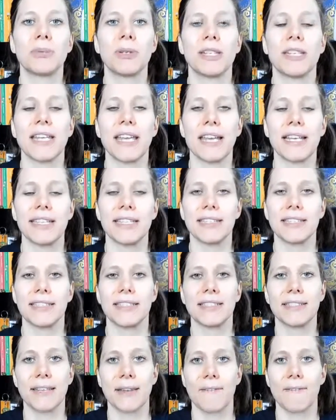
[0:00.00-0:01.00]
But yeah, this
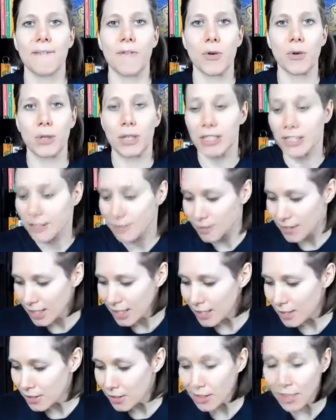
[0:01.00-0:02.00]
is it for this
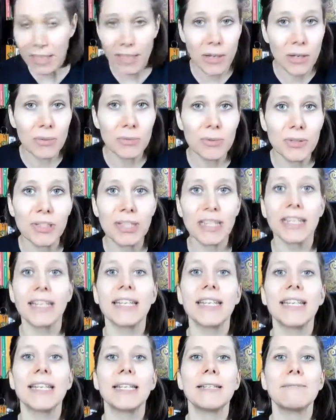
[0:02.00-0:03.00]
video. I hope you
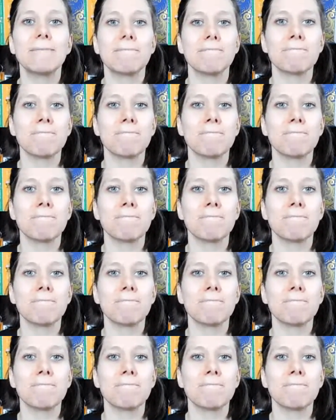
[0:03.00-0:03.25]
like it.